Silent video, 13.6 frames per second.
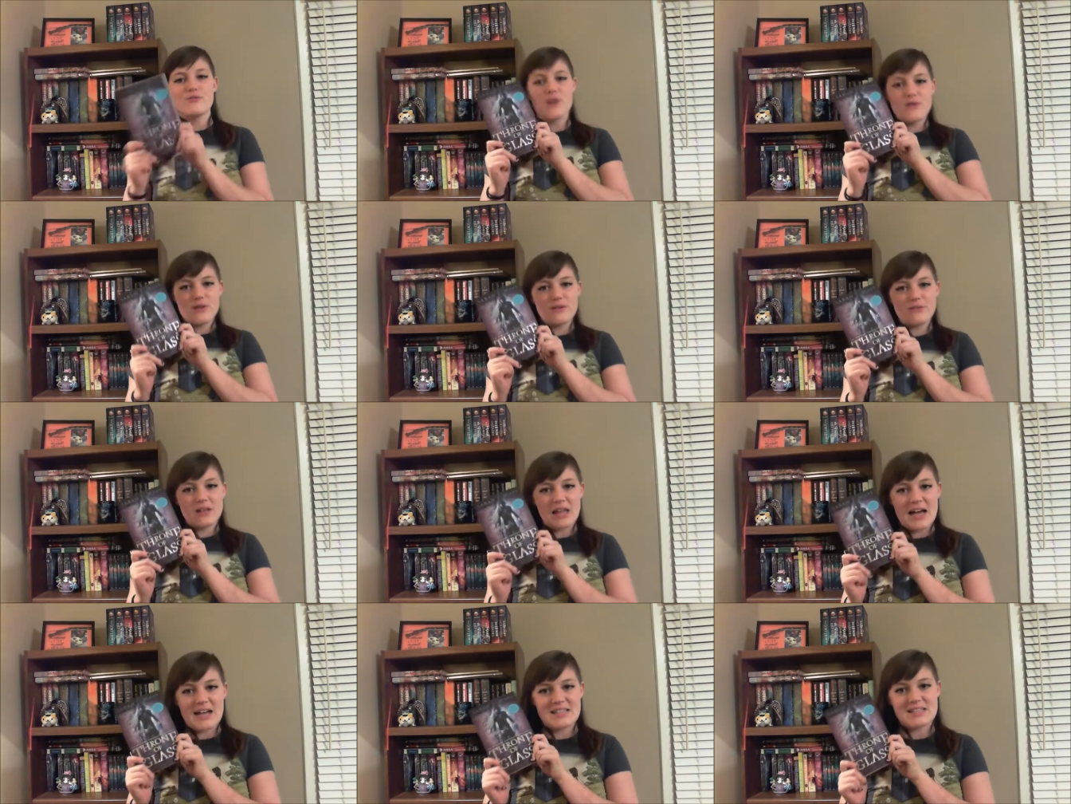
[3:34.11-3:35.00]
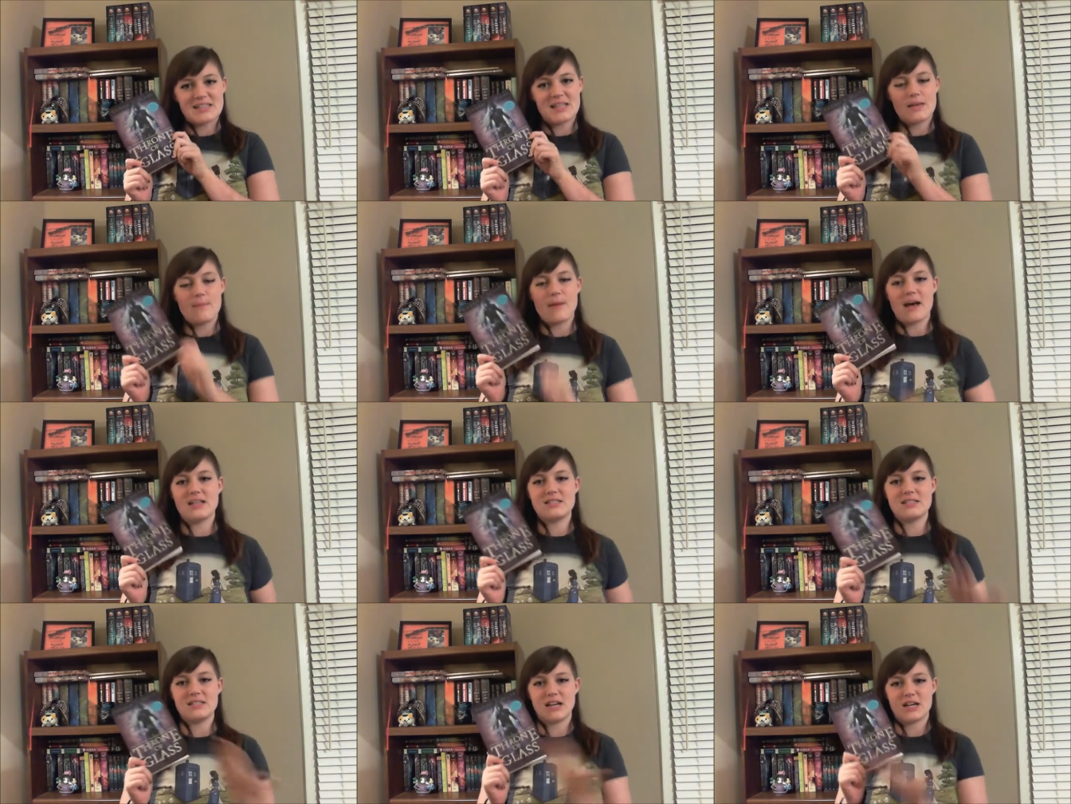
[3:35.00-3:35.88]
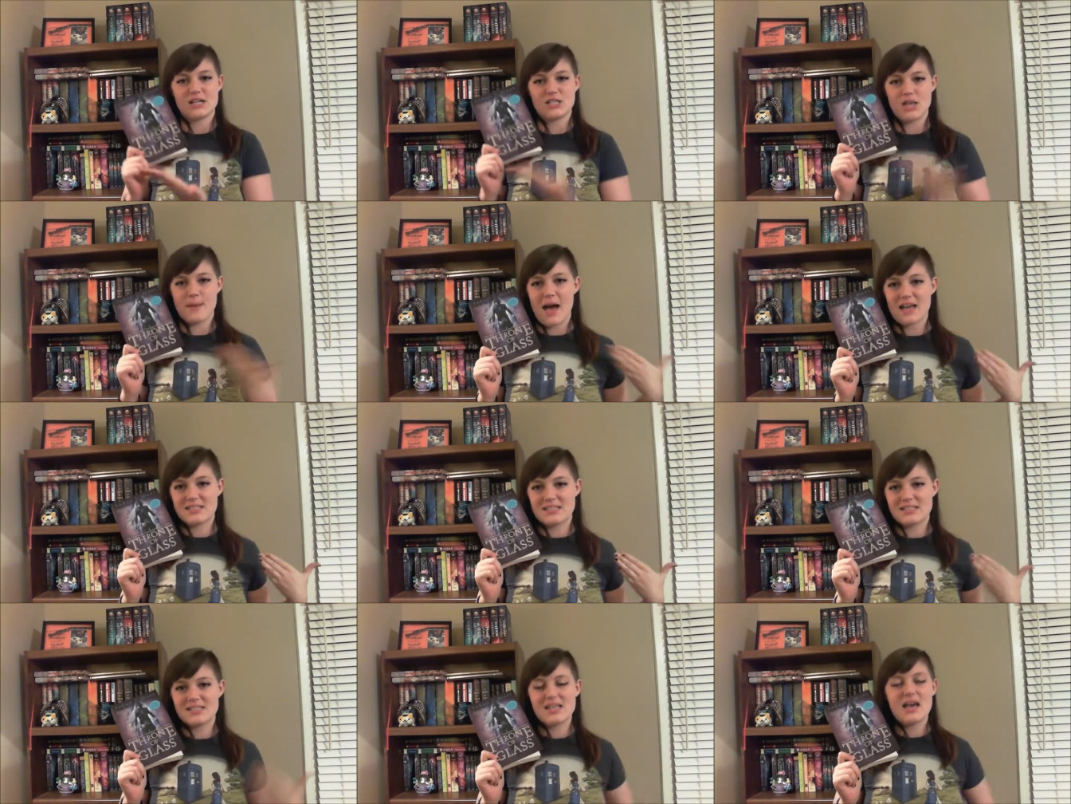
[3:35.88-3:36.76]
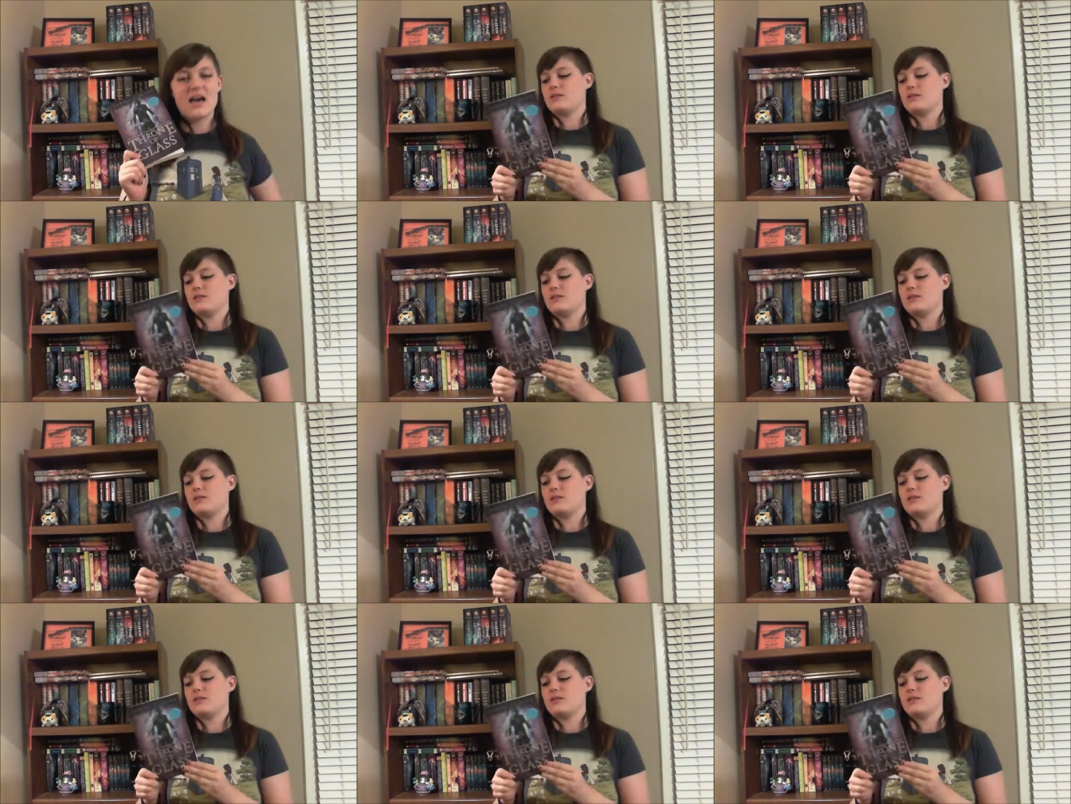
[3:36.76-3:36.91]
Throne of Glass by Sarah J. Maas.